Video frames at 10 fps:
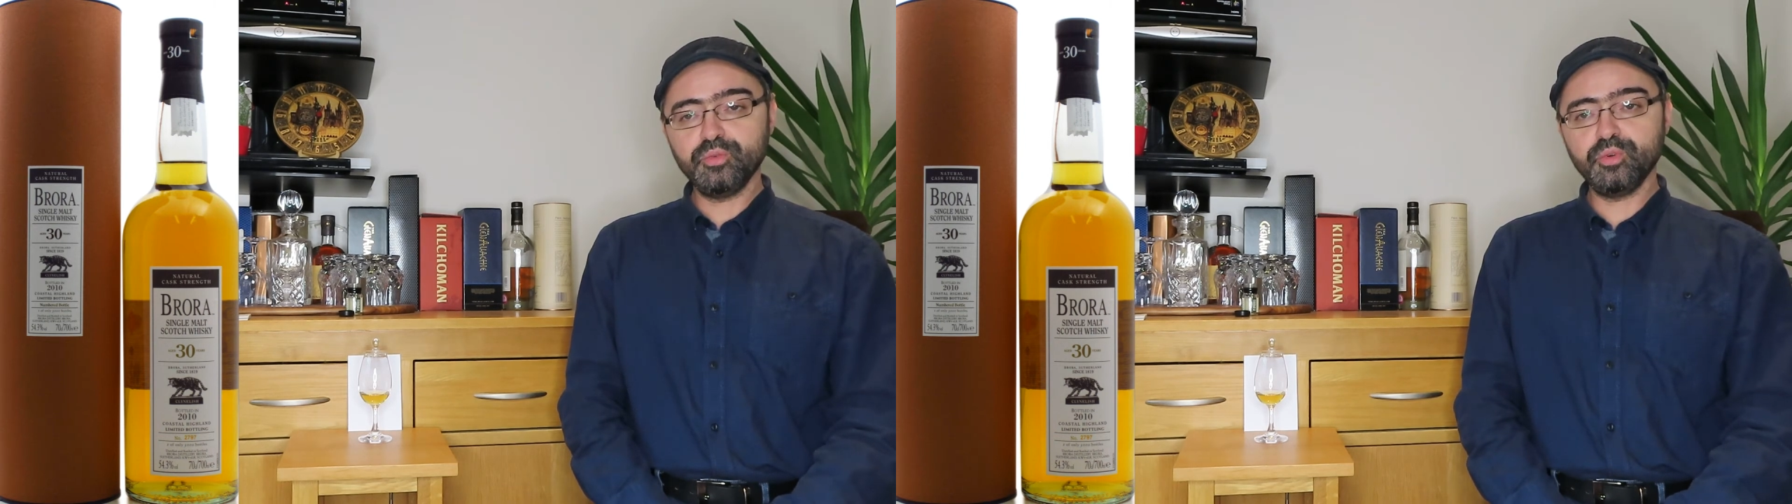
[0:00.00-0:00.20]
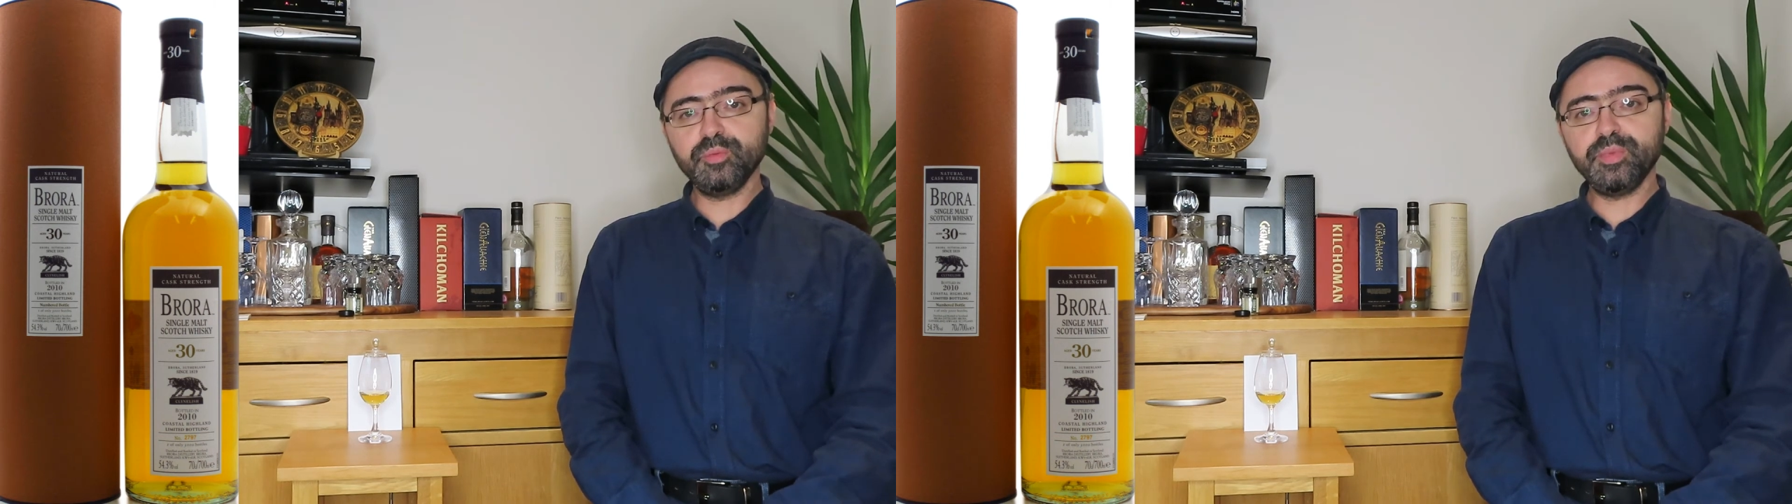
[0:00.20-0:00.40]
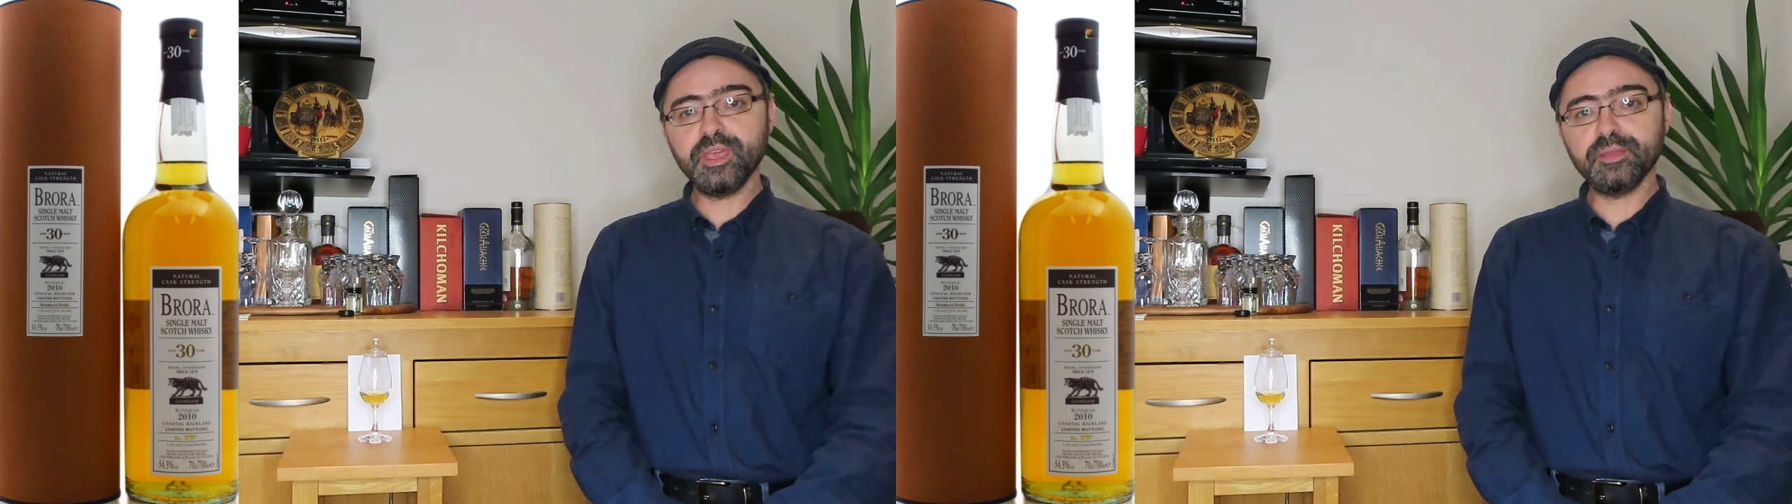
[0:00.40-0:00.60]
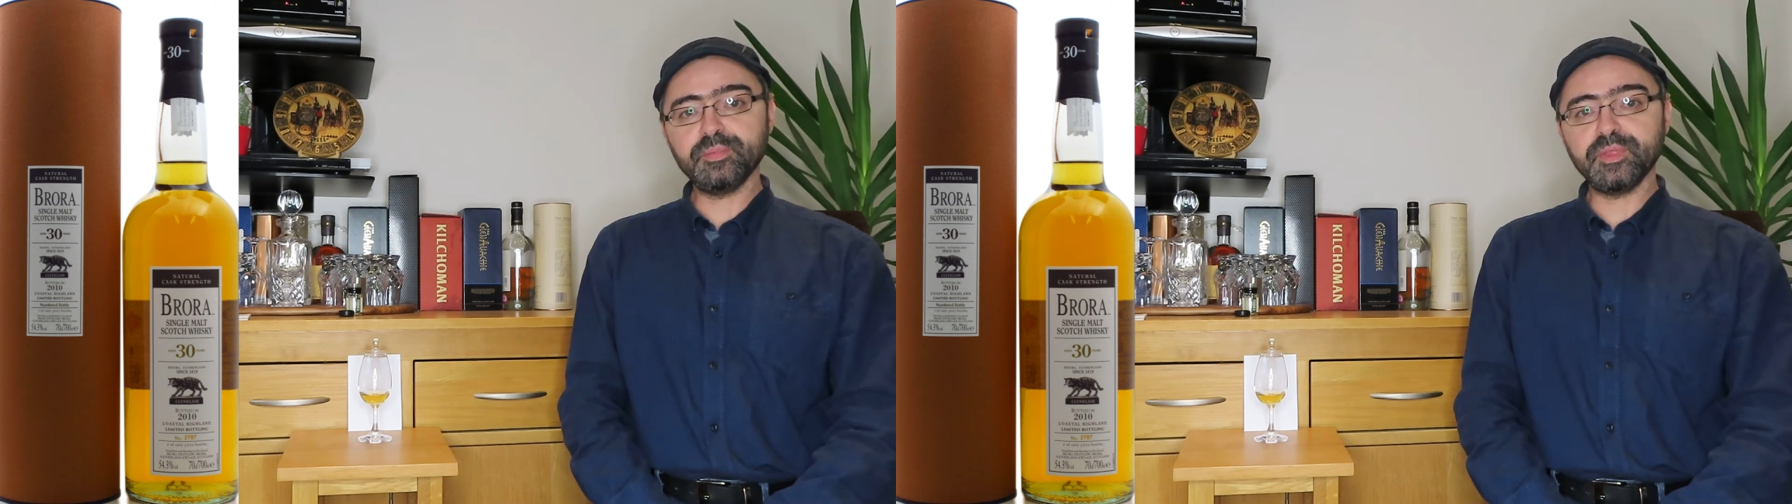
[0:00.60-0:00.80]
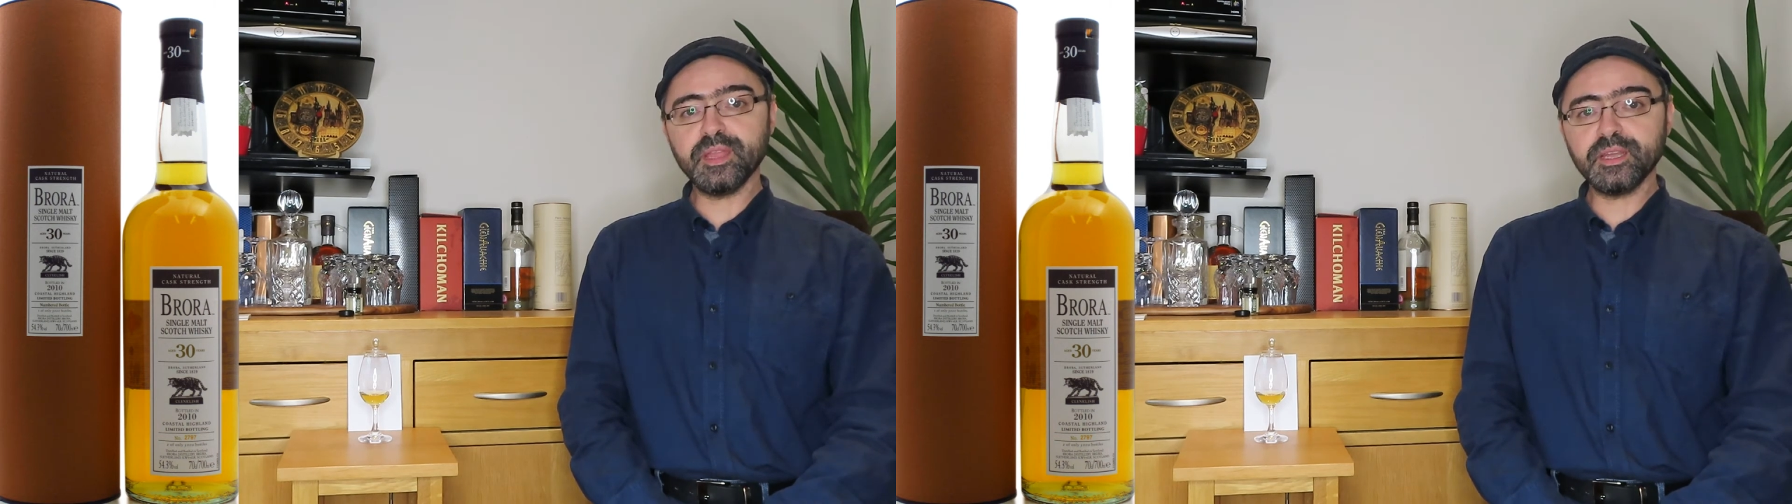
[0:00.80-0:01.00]
will be
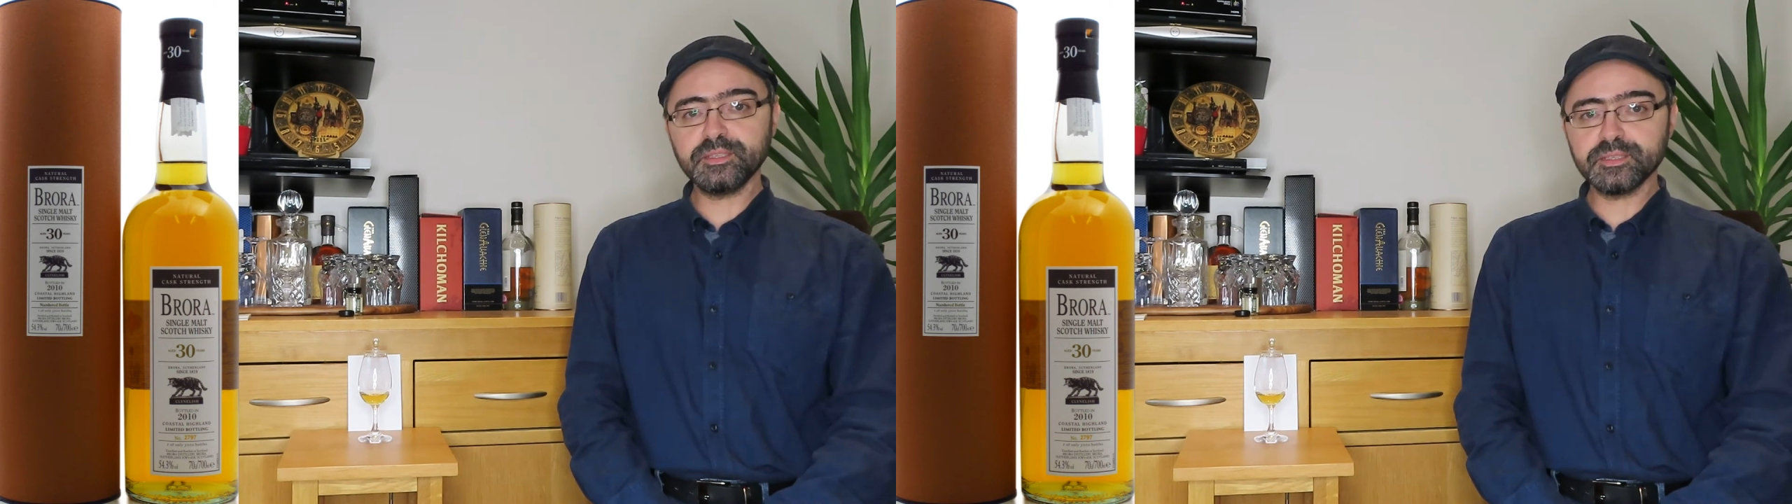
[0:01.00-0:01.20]
not